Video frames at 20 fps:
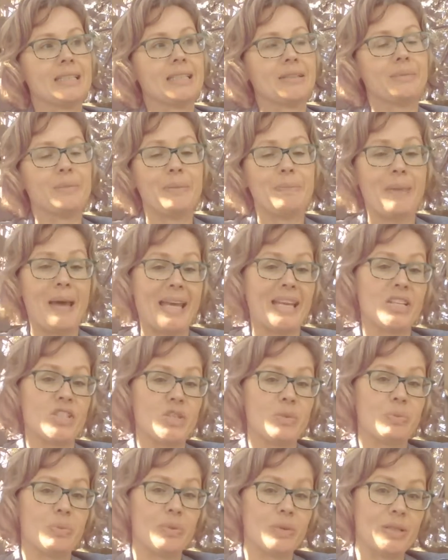Been
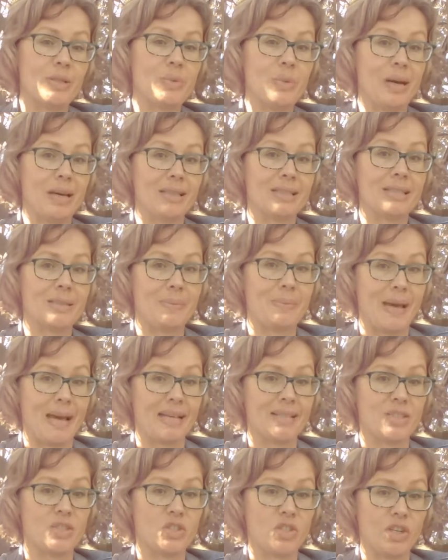managing pretty well this
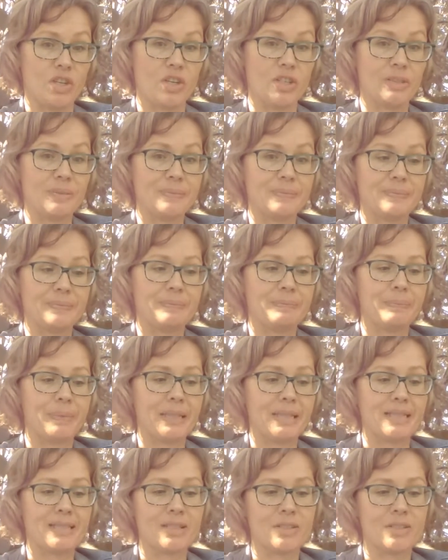past year, but it's